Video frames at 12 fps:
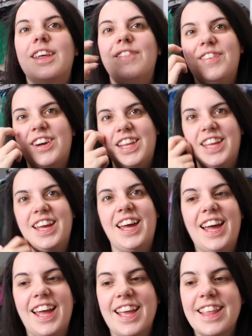Good morning,
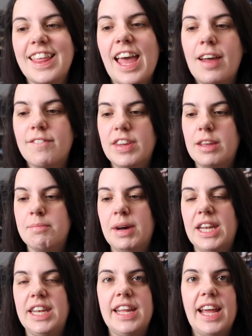guys. Happy
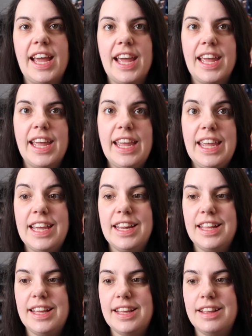Monday.
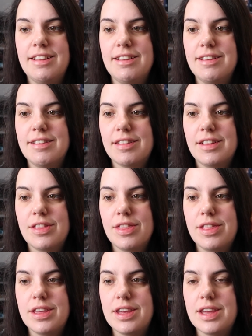It is
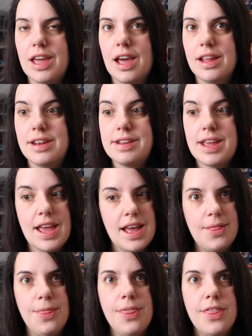the
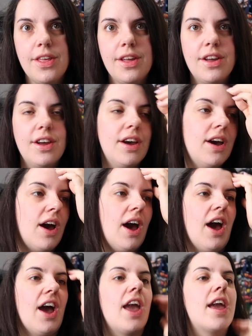10th.
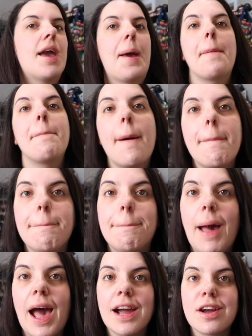I am
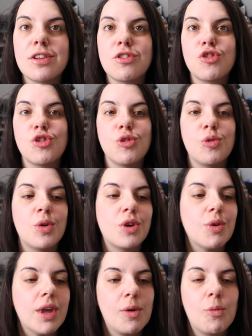back to
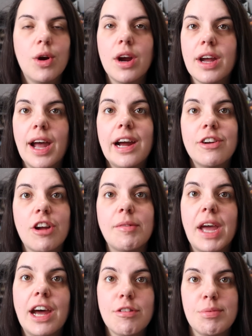doing work. I dropped
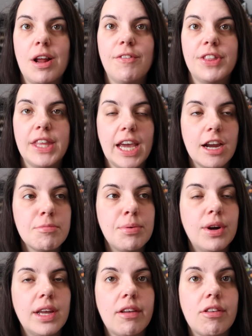my husband off at the
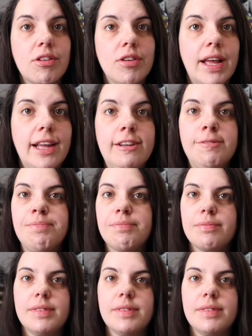airport yesterday.